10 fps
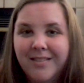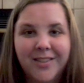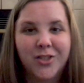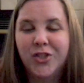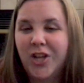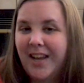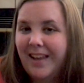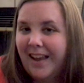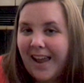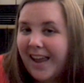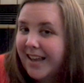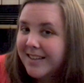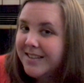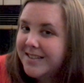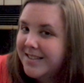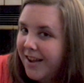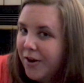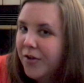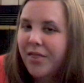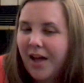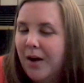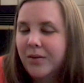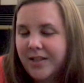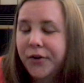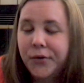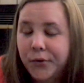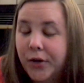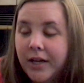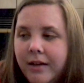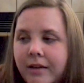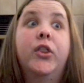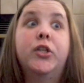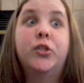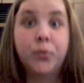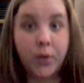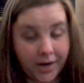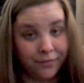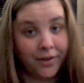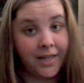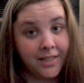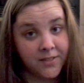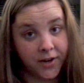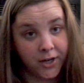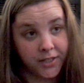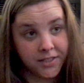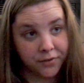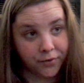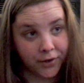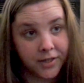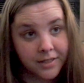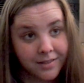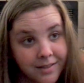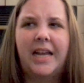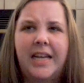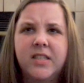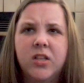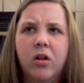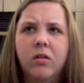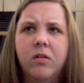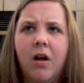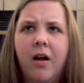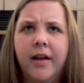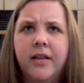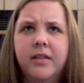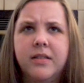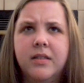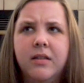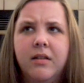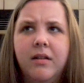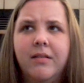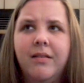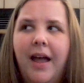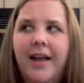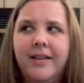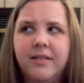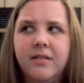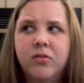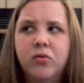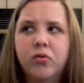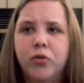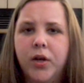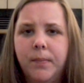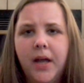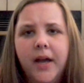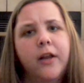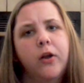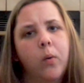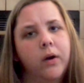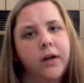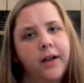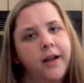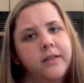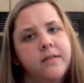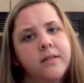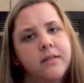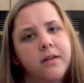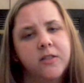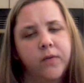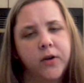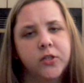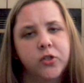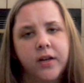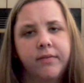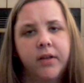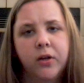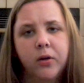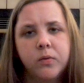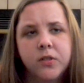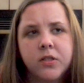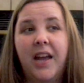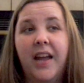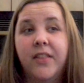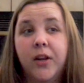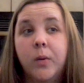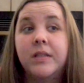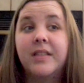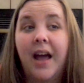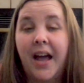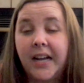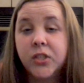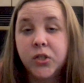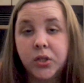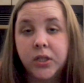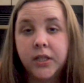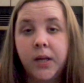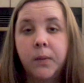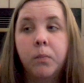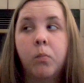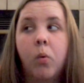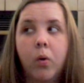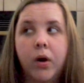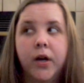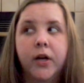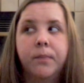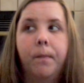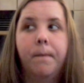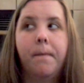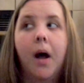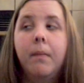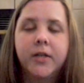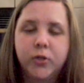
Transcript: shaking hands there. That was how you greeted. The driving is very different. It's a lot less streamlined and organized as far as driving goes. And there was actually more public